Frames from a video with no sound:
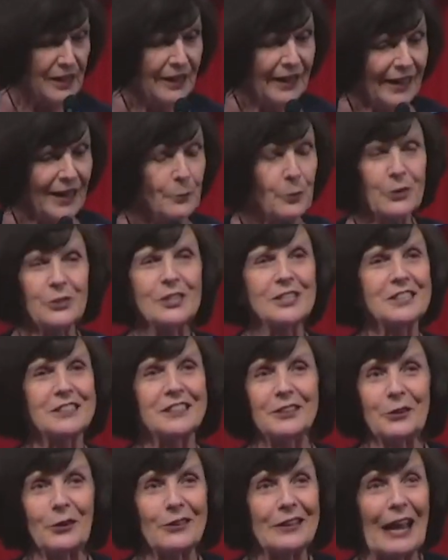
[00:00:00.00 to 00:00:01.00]
and we're just
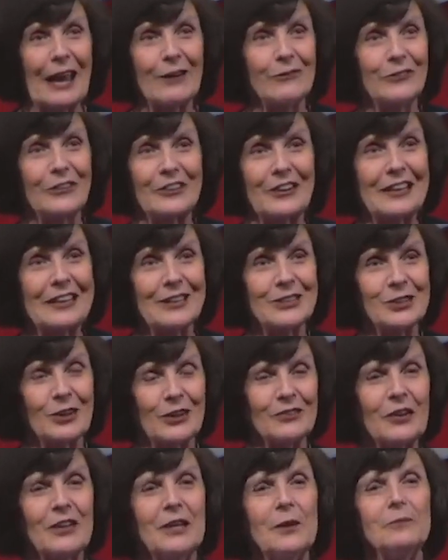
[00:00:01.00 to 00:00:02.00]
sitting there laughing our heads off.
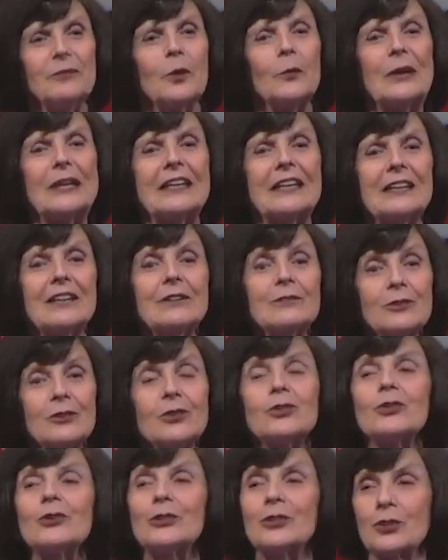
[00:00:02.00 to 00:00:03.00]
We get
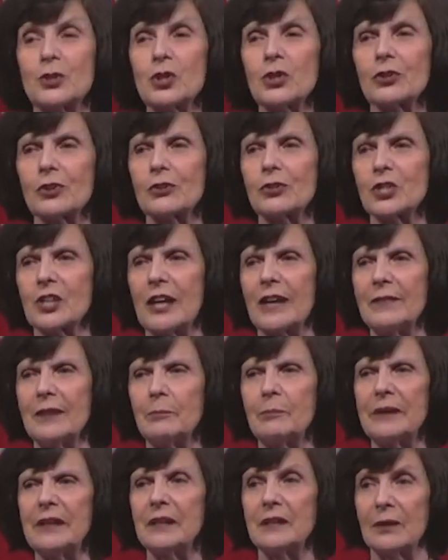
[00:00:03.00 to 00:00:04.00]
to the church,
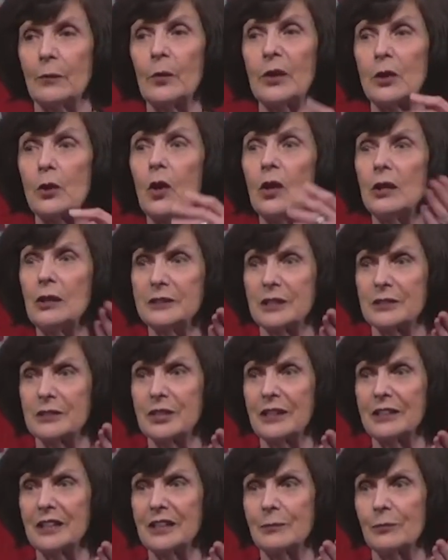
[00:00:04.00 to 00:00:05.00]
and we called to
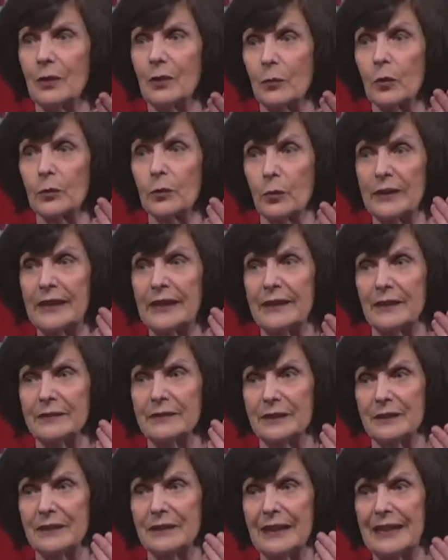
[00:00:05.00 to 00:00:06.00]
tell them we're running a
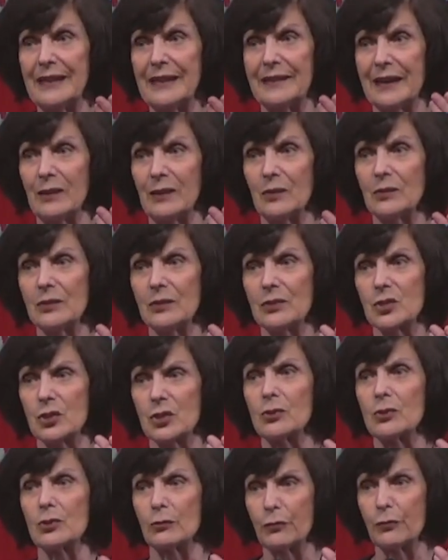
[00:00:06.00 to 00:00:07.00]
little late now because
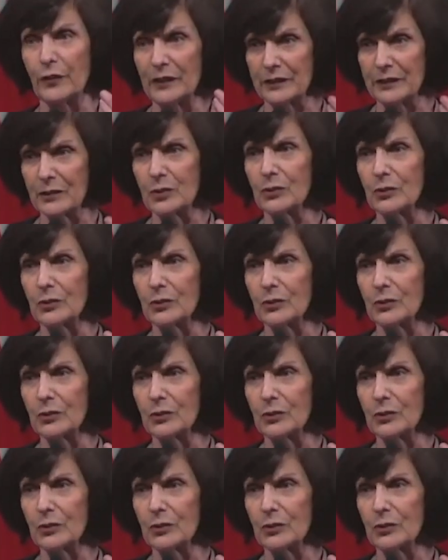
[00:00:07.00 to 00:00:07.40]
JoJo fell into the